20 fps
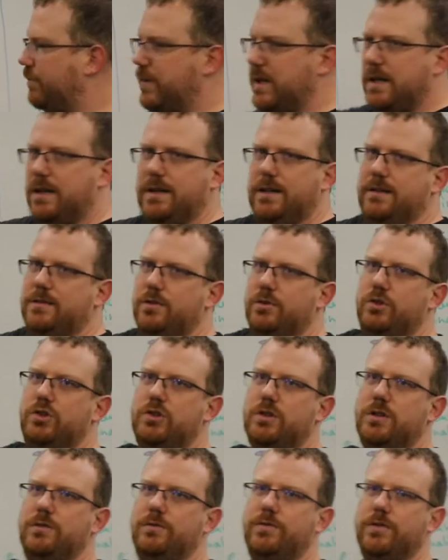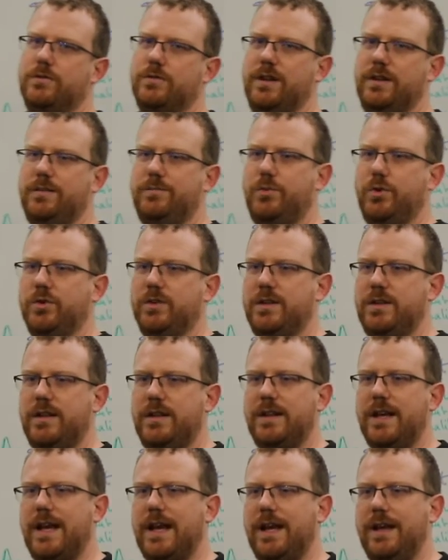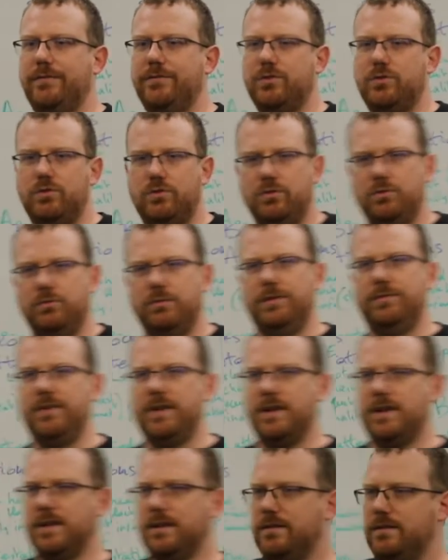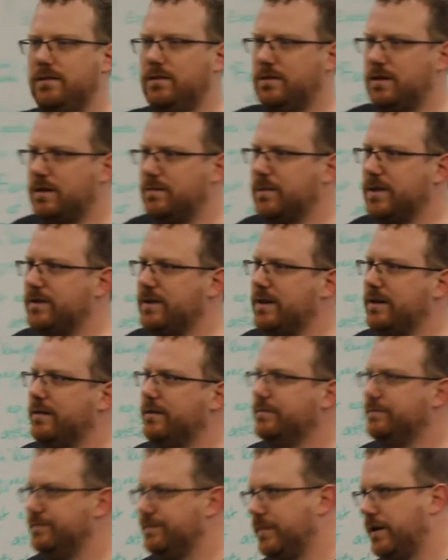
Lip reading: pick a solution for transport and then have to rethink it 6 months later.